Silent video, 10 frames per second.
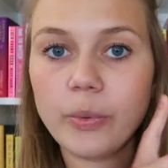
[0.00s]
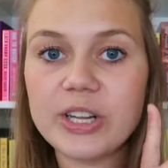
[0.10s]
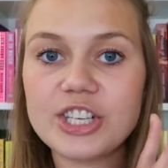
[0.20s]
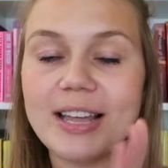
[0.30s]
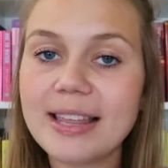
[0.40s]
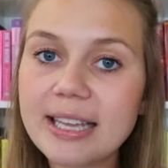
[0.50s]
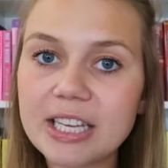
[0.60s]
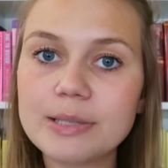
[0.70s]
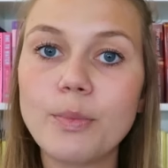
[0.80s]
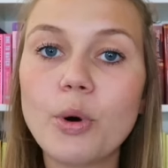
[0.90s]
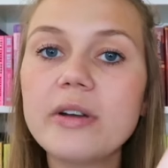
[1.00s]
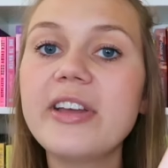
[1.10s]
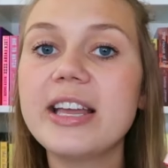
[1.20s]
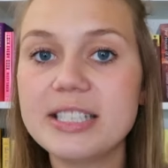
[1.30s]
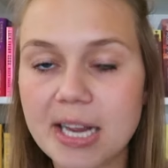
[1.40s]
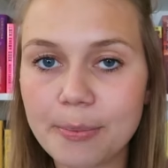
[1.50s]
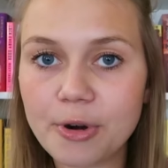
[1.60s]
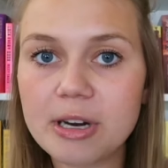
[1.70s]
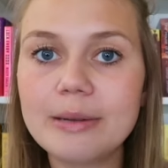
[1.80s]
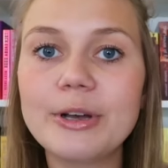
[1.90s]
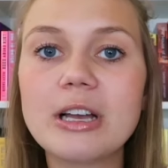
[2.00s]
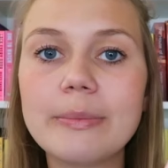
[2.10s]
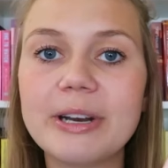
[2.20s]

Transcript: which I think is more of a contemporary book,